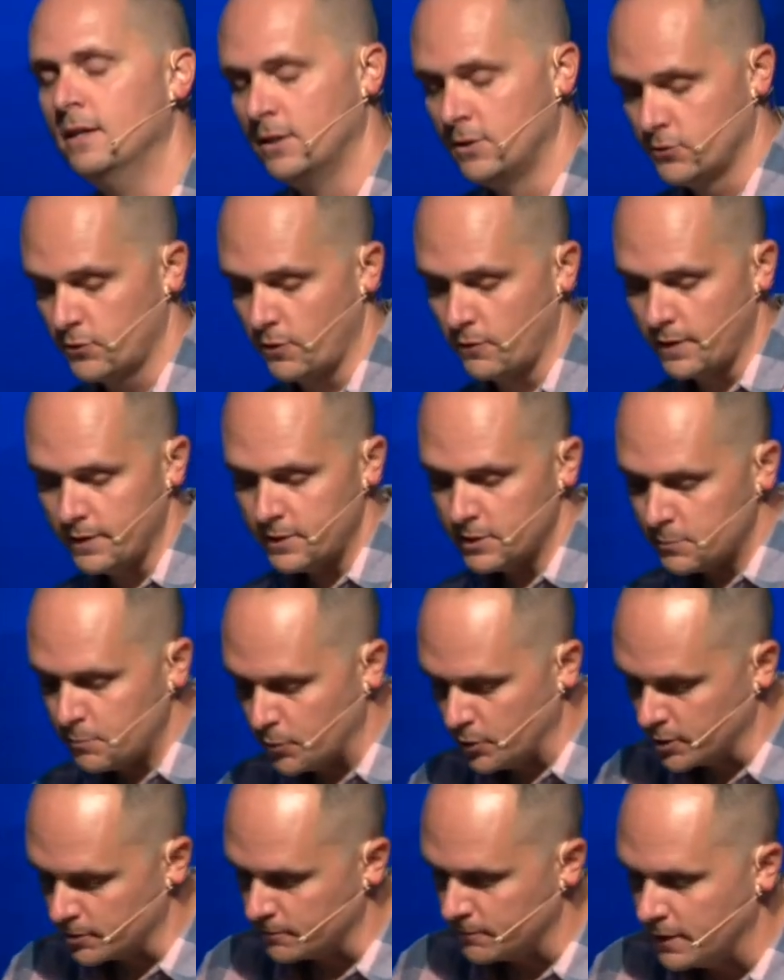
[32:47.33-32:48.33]
So I read this
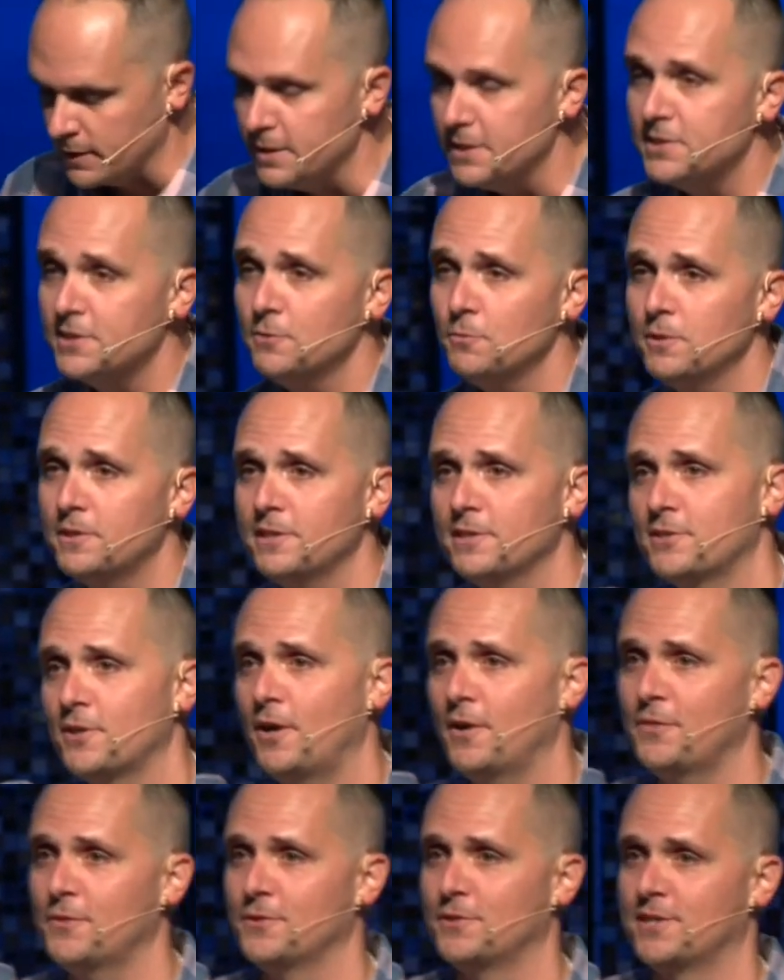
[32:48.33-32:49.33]
book, and listen to what this
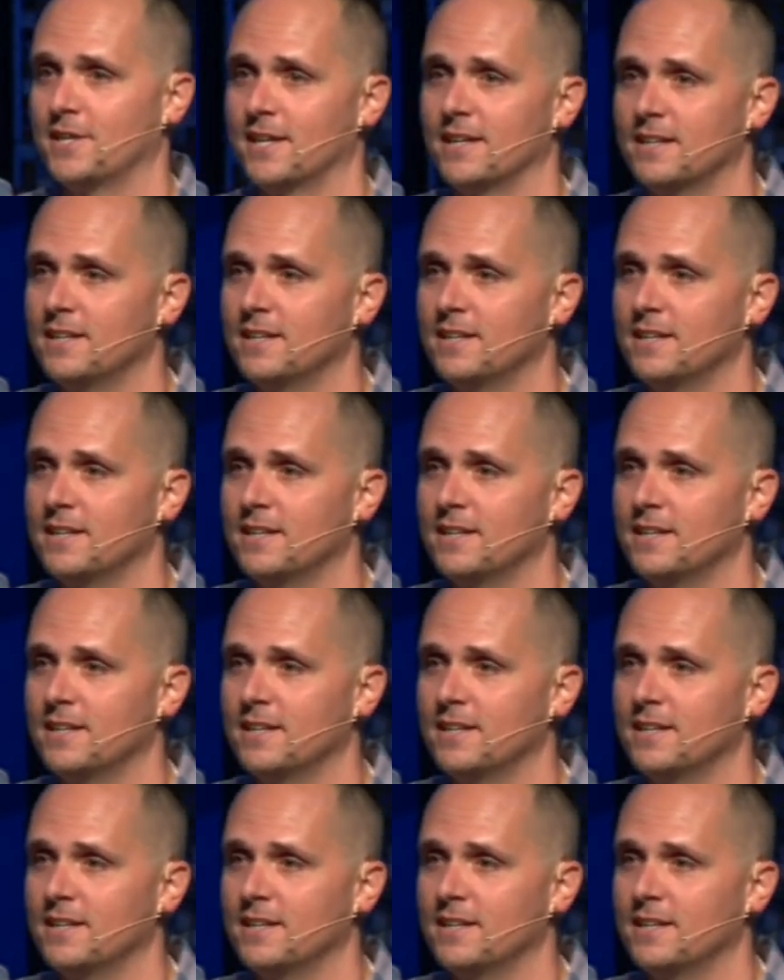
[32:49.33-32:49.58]
author said.